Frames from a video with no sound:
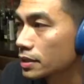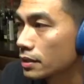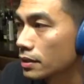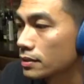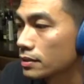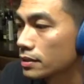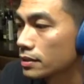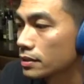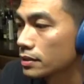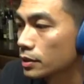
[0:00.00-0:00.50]
it's
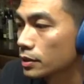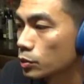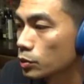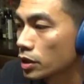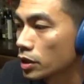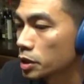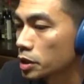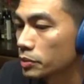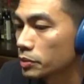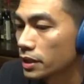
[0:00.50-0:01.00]

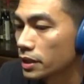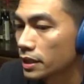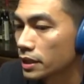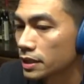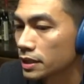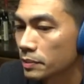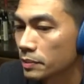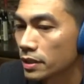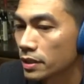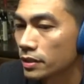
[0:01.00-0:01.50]
100%
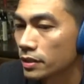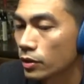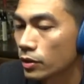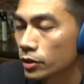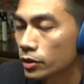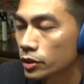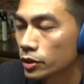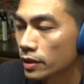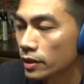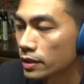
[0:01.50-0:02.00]
accepted in the
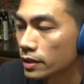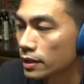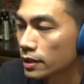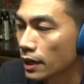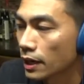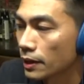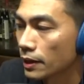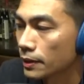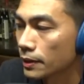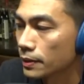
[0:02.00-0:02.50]
culture, and
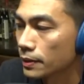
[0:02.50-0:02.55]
